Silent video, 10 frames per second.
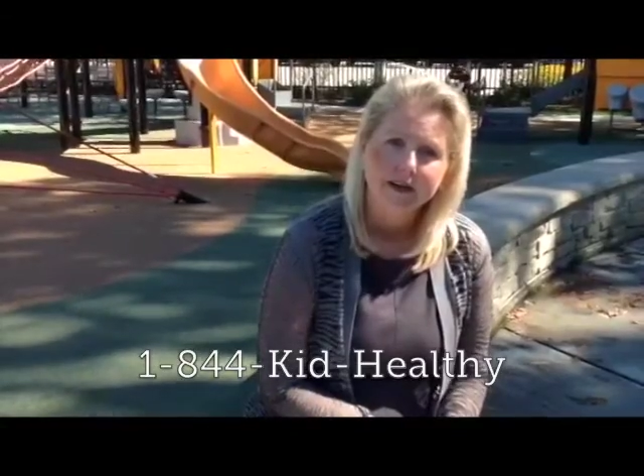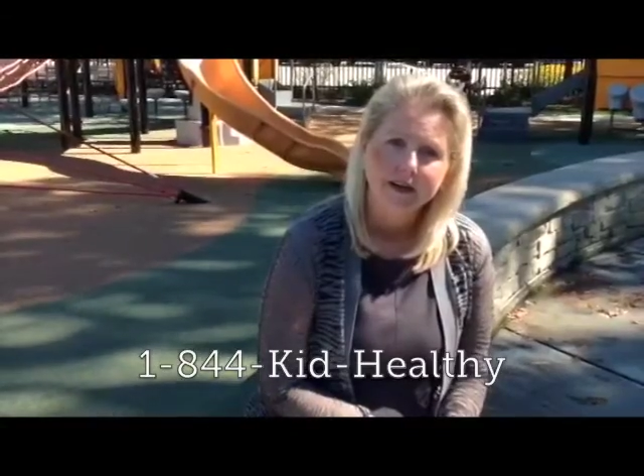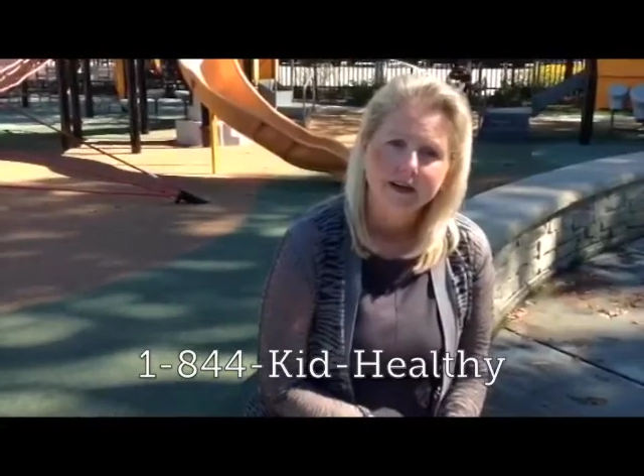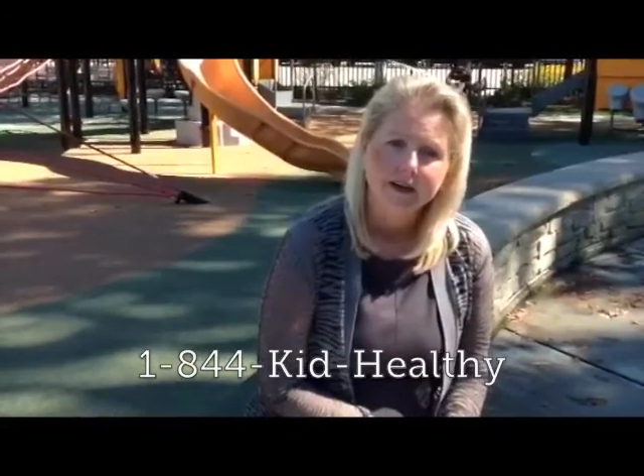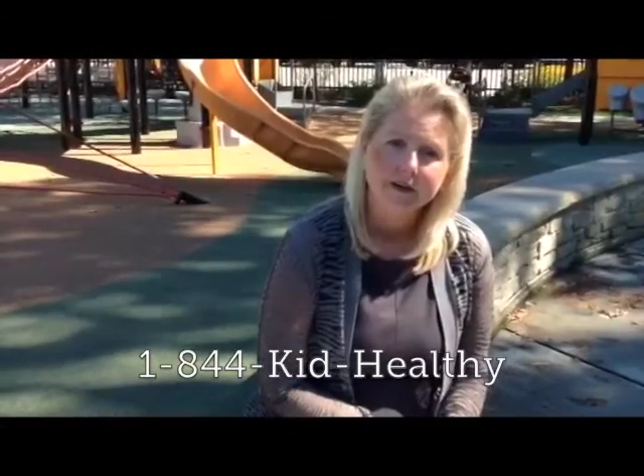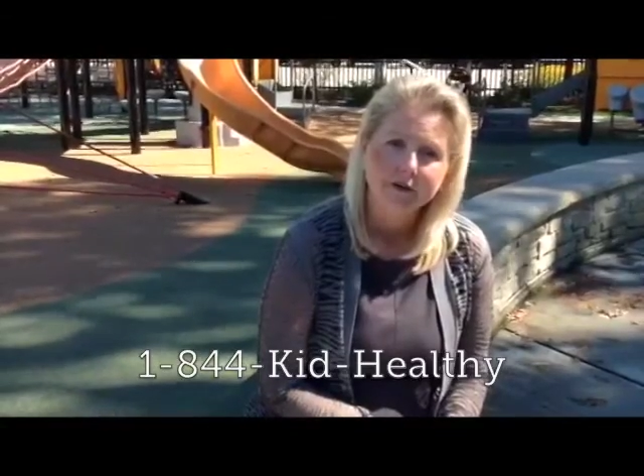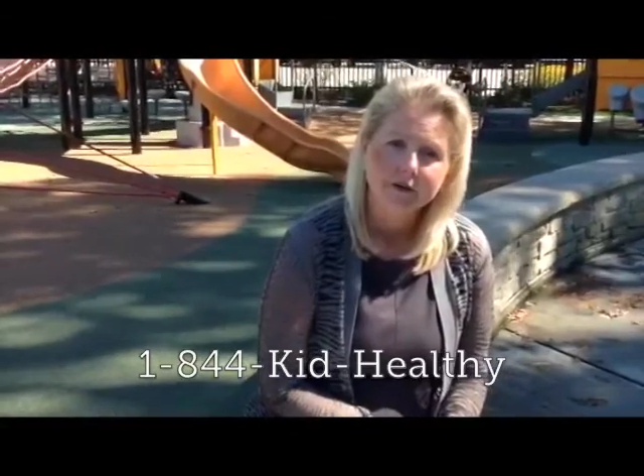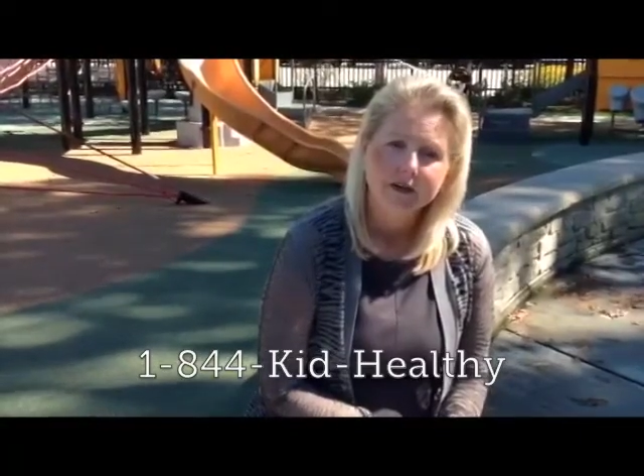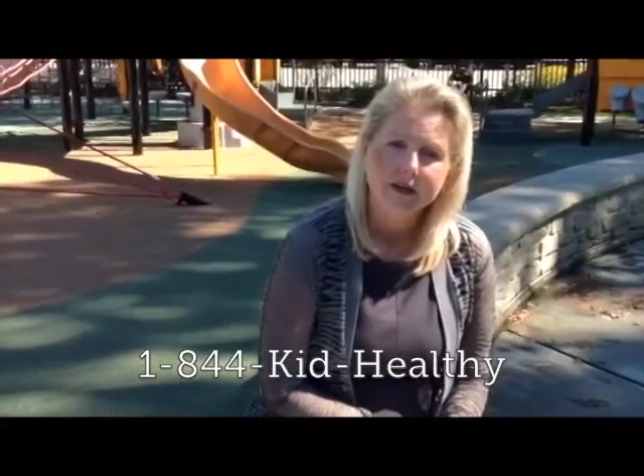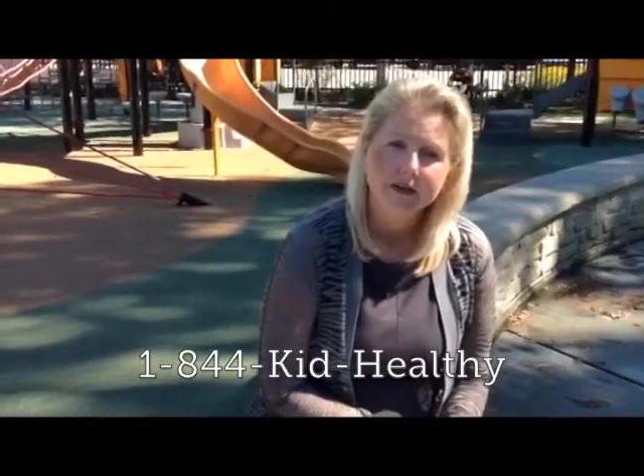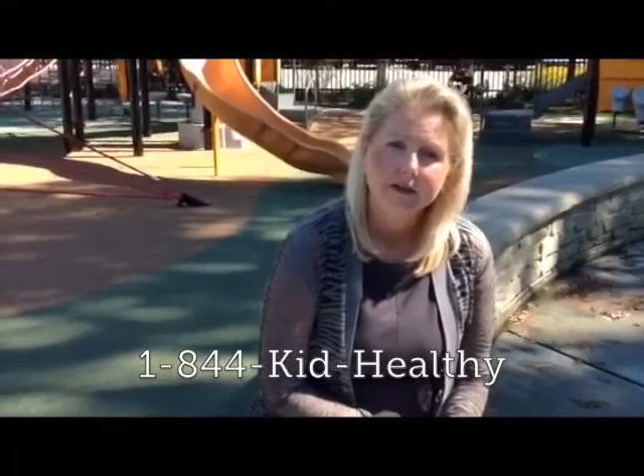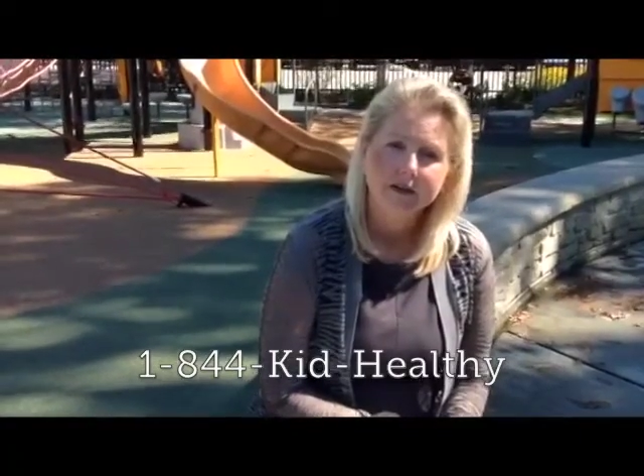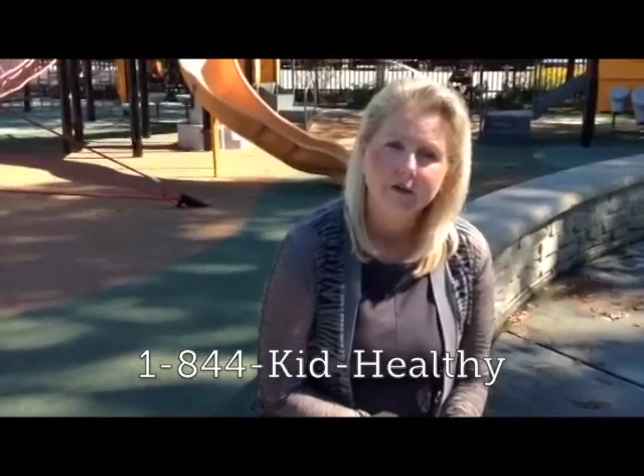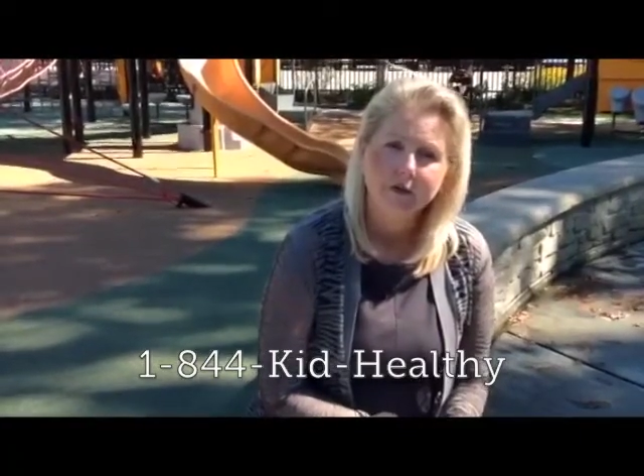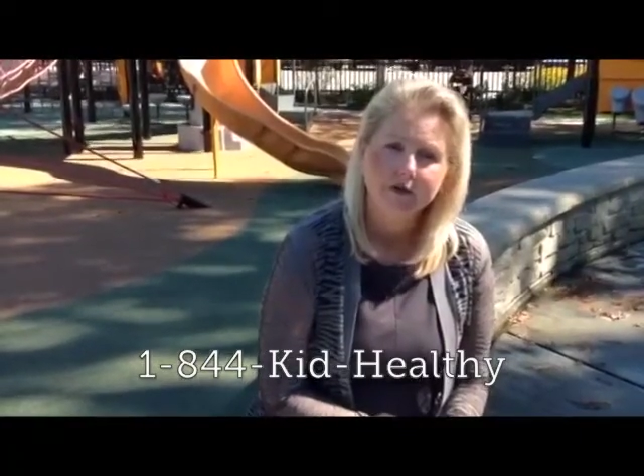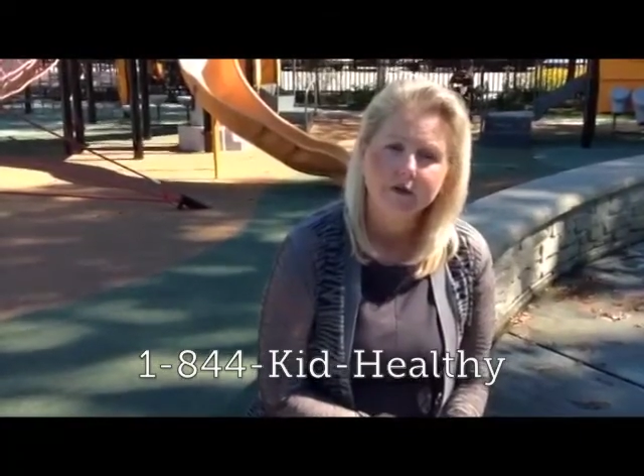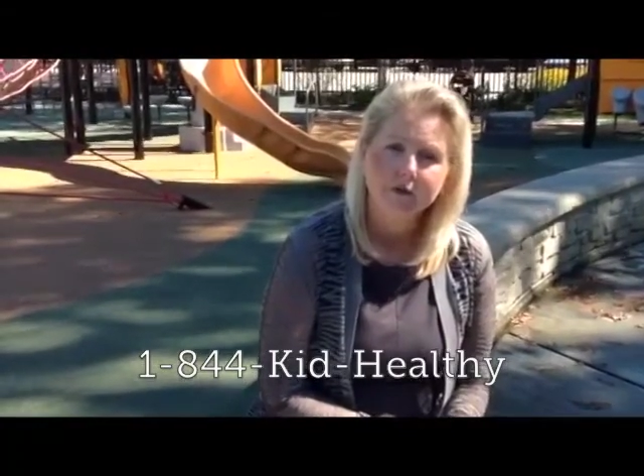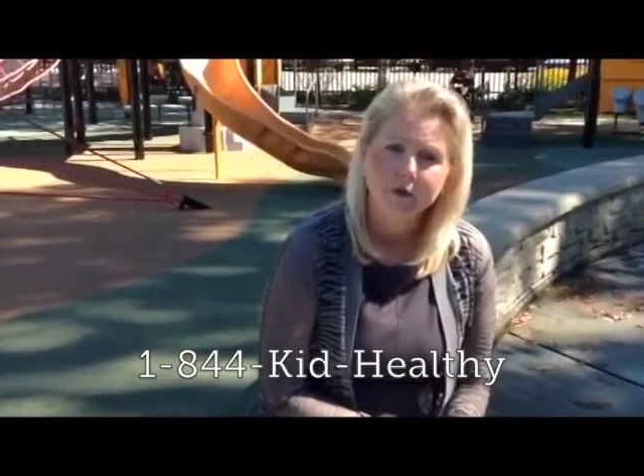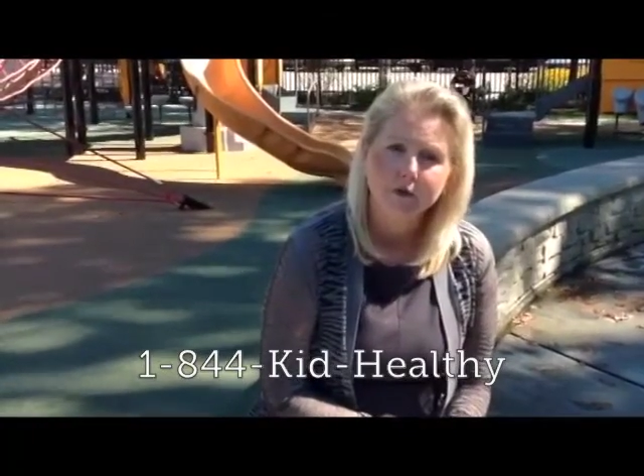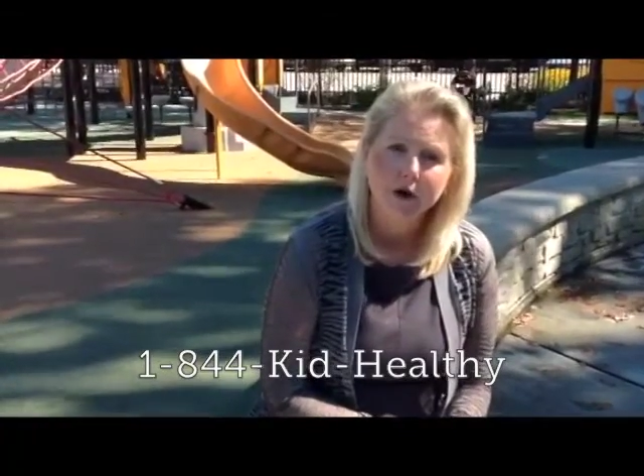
and understand what the root